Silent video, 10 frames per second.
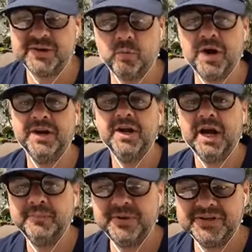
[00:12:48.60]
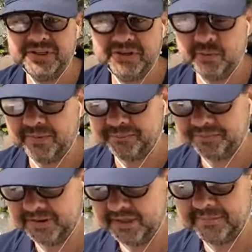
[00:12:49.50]
one, a business one.
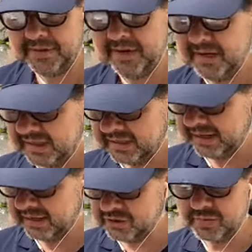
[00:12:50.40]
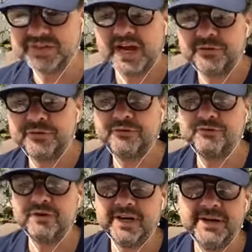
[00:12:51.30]
Yeah. Get those ones out.
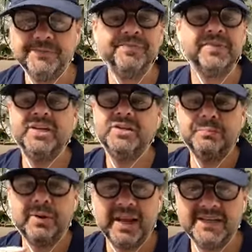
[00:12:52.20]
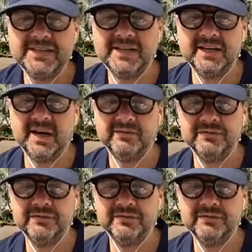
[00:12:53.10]
3 is plenty enough.